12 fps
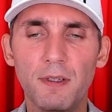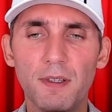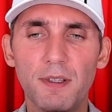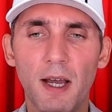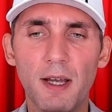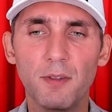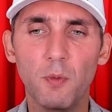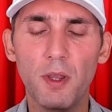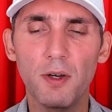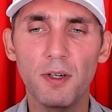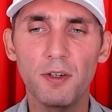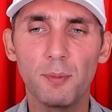decides
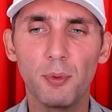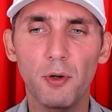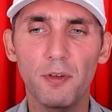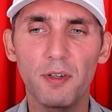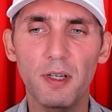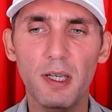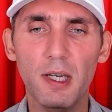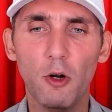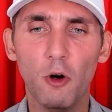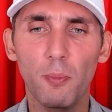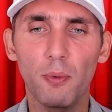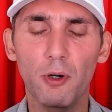whether it is
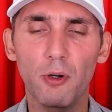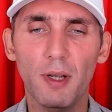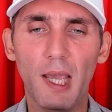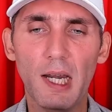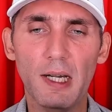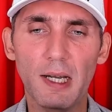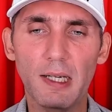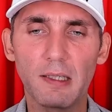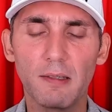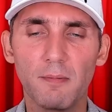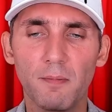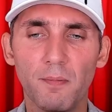Proto-Sinaitic or
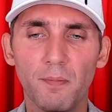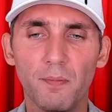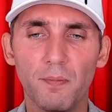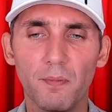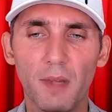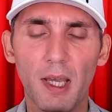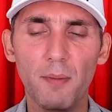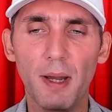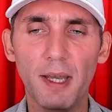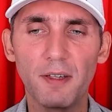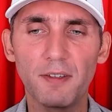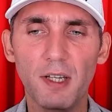Proto-Canaanite, and
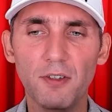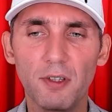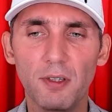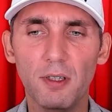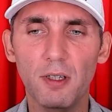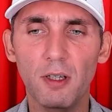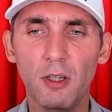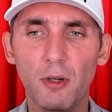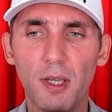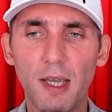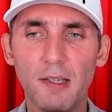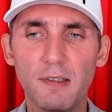by extension
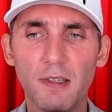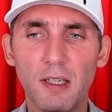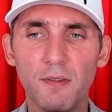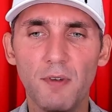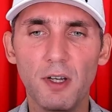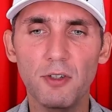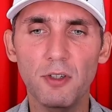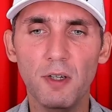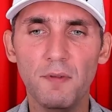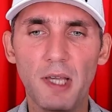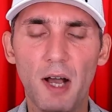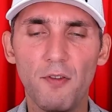locates the invention
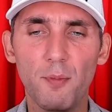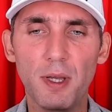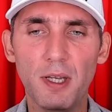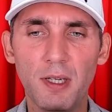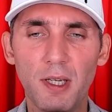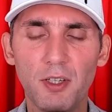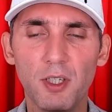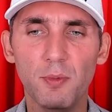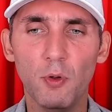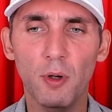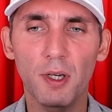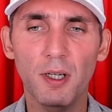of the alphabet in
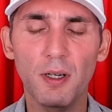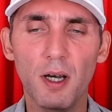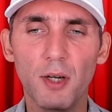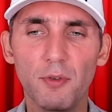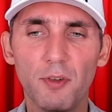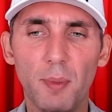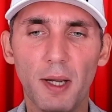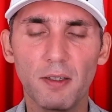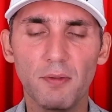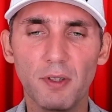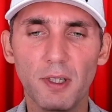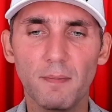Egypt or Canaan,
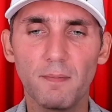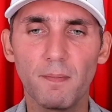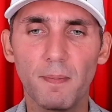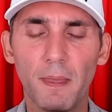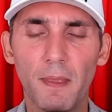respectively.